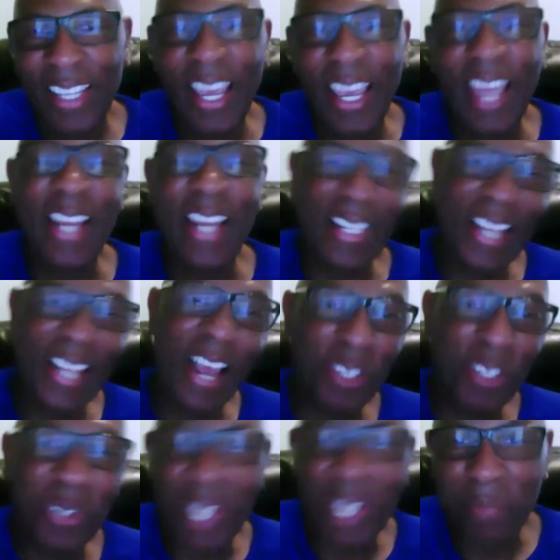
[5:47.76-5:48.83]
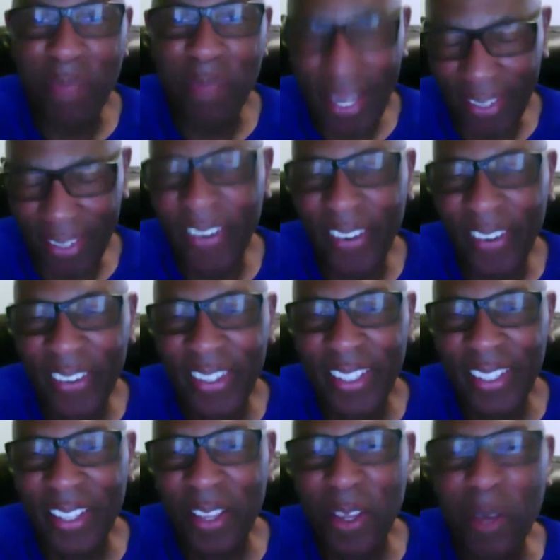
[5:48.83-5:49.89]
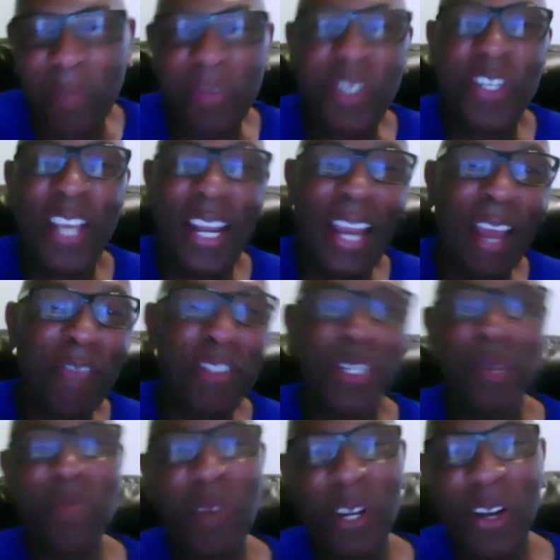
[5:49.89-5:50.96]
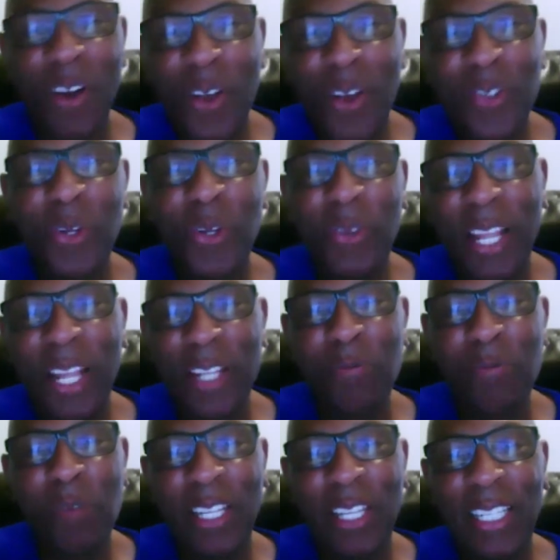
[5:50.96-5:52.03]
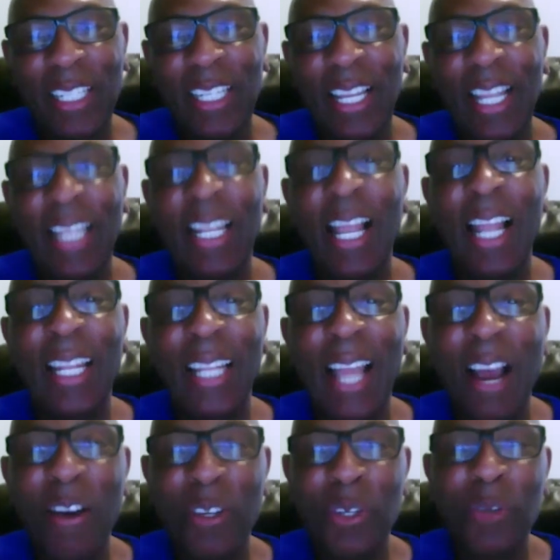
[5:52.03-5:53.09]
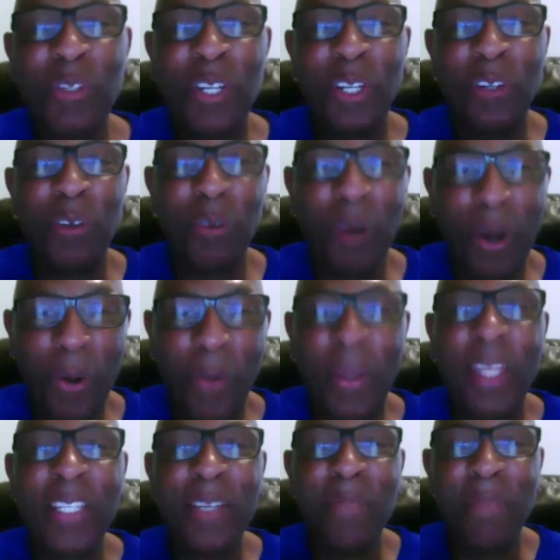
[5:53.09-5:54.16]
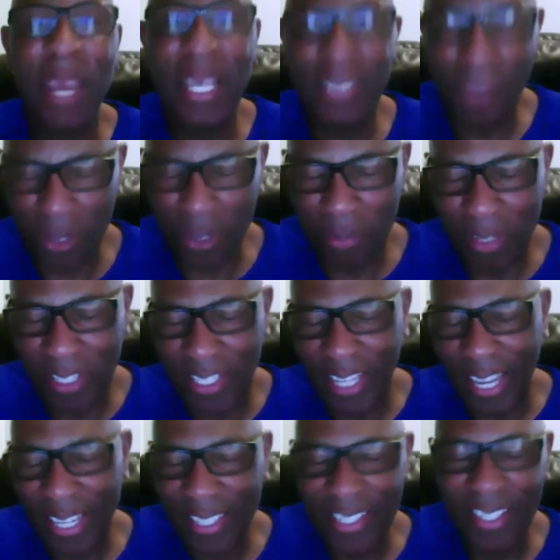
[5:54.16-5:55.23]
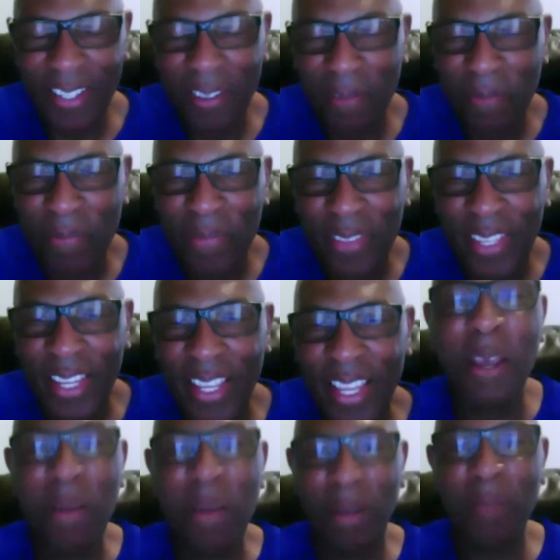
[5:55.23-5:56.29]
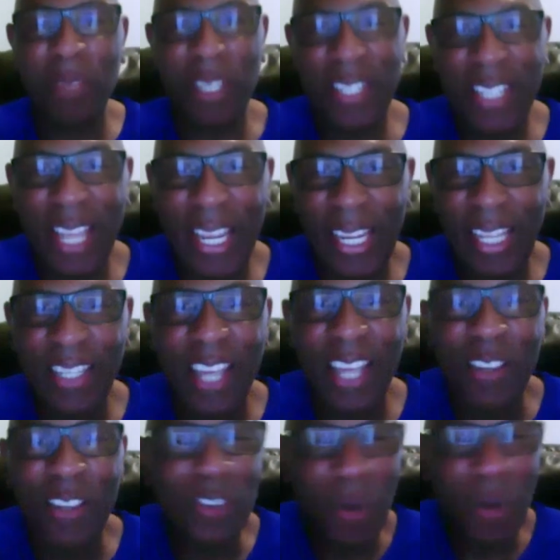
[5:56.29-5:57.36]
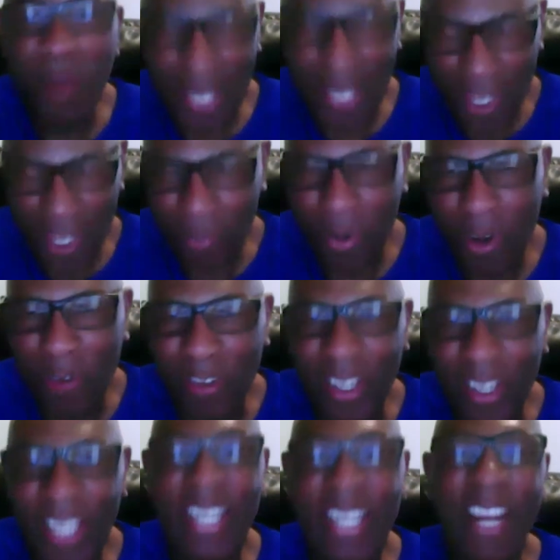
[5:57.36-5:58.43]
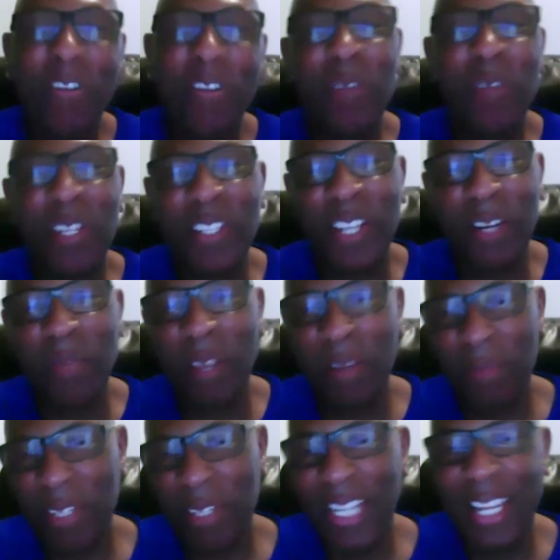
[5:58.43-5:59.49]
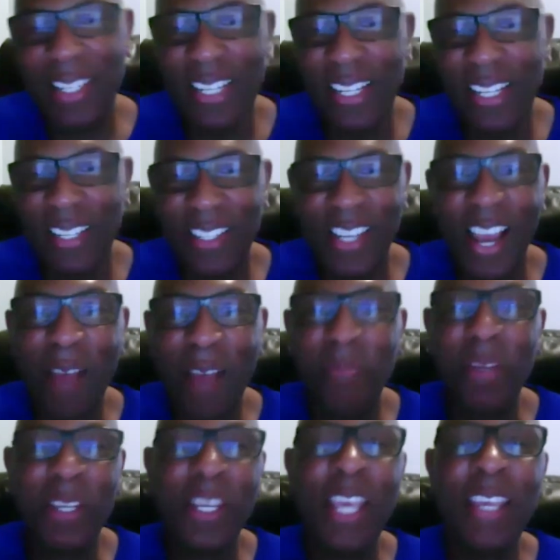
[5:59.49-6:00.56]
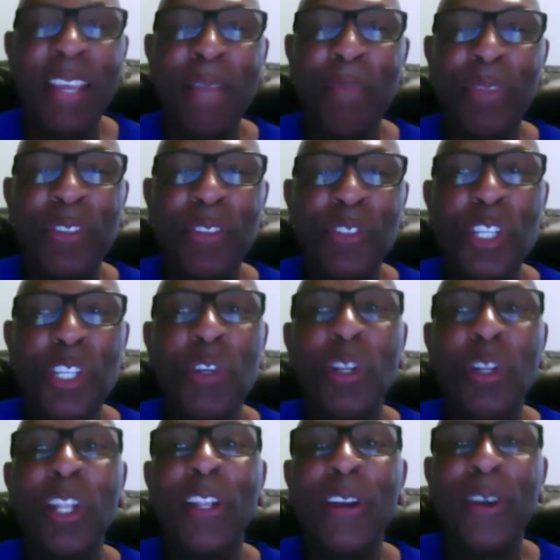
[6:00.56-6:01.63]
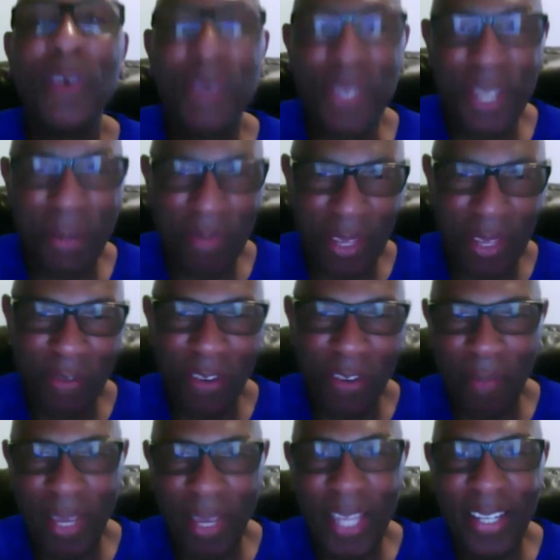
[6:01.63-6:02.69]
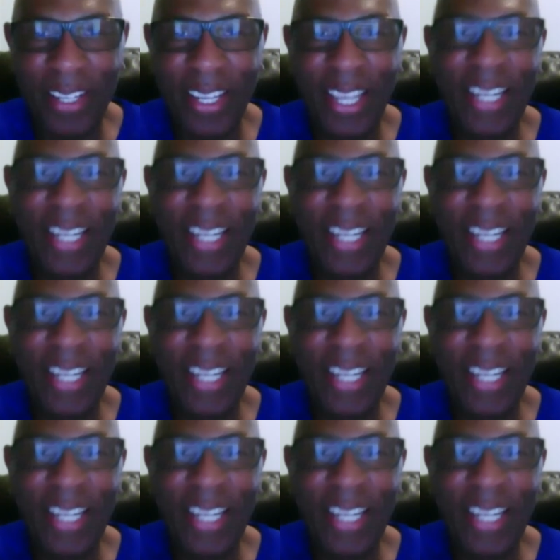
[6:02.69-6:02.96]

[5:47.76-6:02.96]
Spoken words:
And that's how you get better. But you got to have someone also that's willing to allow you to grow and to make those mistakes. I'm just saying, nobody's perfect and everyone's going to make mistakes in a job, but do you learn something from it?